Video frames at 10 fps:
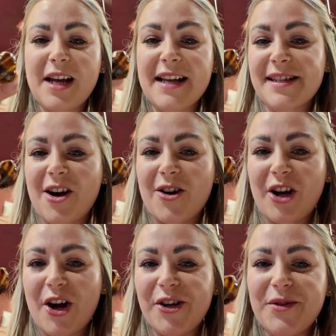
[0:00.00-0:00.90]

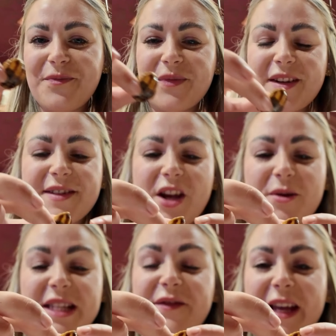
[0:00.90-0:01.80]
Escargot, so
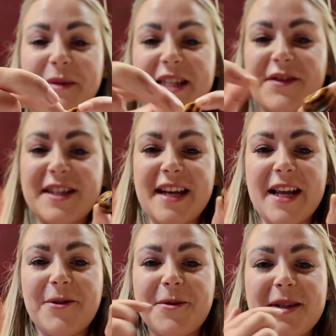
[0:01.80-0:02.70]
it's famous for
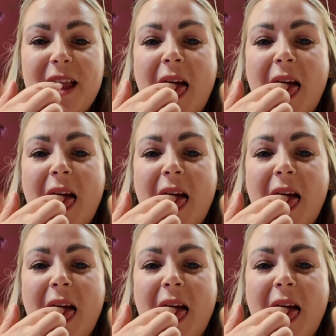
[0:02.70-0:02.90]
snails.